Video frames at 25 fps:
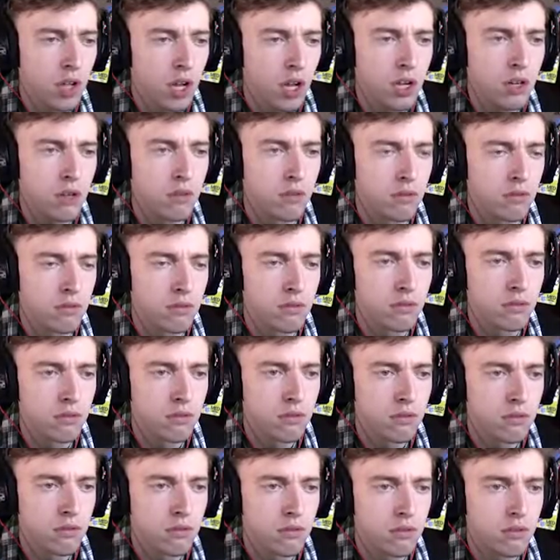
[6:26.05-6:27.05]
Oh.
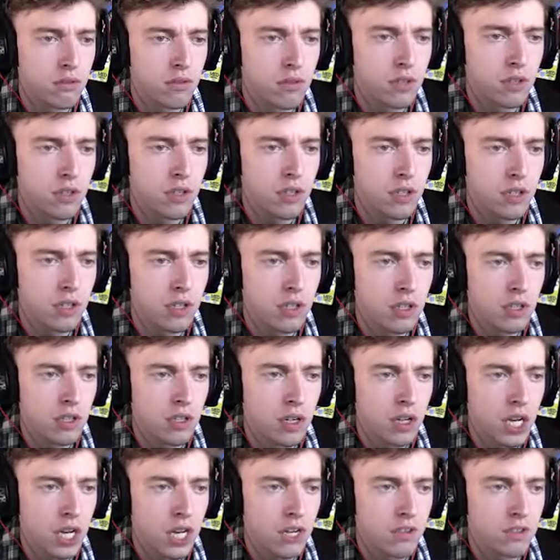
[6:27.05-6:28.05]

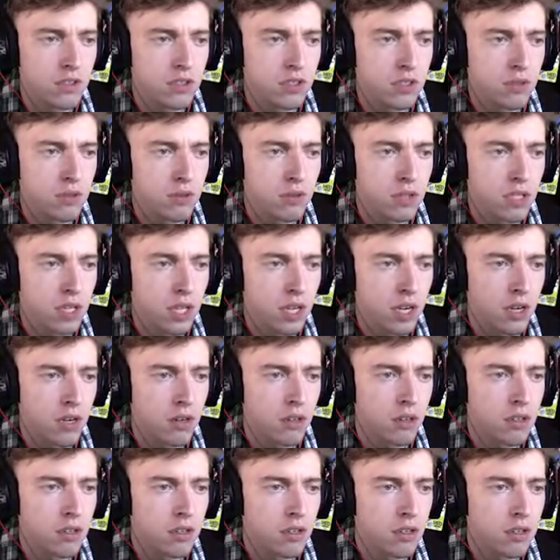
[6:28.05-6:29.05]
I have a sword now.